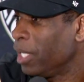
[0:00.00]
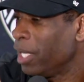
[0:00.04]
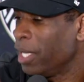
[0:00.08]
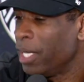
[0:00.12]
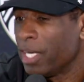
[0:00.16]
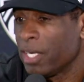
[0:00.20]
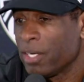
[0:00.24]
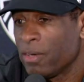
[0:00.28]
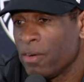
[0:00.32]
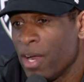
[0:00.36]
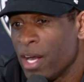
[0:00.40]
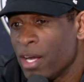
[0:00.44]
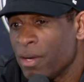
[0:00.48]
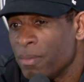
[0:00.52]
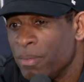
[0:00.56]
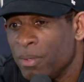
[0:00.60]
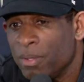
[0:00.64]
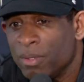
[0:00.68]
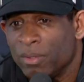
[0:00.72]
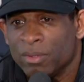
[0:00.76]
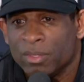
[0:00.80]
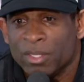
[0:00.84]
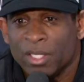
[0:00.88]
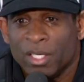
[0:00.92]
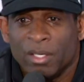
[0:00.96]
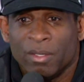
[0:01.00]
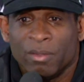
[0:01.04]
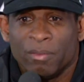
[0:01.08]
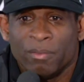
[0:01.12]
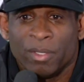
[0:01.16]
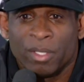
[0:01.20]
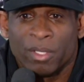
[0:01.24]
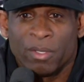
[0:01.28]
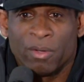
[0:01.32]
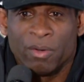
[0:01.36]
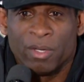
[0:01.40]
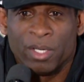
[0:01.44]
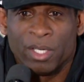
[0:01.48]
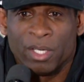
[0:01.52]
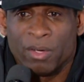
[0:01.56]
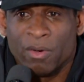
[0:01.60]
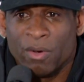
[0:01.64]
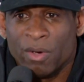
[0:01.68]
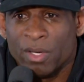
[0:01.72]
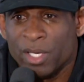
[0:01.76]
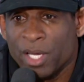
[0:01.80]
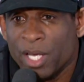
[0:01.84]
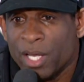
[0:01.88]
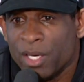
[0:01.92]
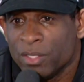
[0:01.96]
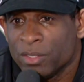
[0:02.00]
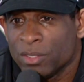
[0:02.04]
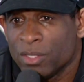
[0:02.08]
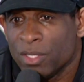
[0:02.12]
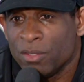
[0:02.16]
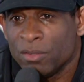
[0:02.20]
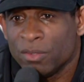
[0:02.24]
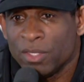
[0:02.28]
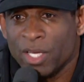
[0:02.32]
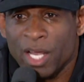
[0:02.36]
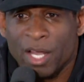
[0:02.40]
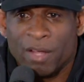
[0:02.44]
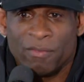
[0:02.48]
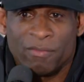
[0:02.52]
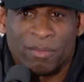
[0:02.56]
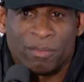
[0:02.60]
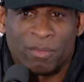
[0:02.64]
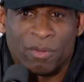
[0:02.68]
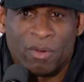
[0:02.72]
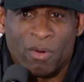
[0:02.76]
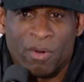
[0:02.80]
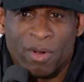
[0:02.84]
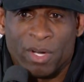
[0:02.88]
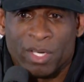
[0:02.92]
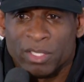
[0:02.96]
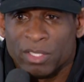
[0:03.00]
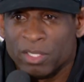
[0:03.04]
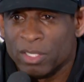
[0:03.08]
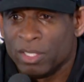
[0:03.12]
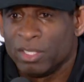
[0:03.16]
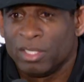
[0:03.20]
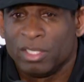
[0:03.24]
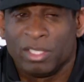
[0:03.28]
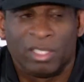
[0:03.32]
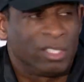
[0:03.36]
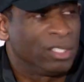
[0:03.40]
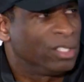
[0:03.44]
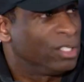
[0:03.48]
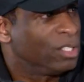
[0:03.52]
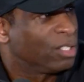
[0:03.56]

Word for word: They're incredible. The recruiting coordinators on down, from Corey to, to,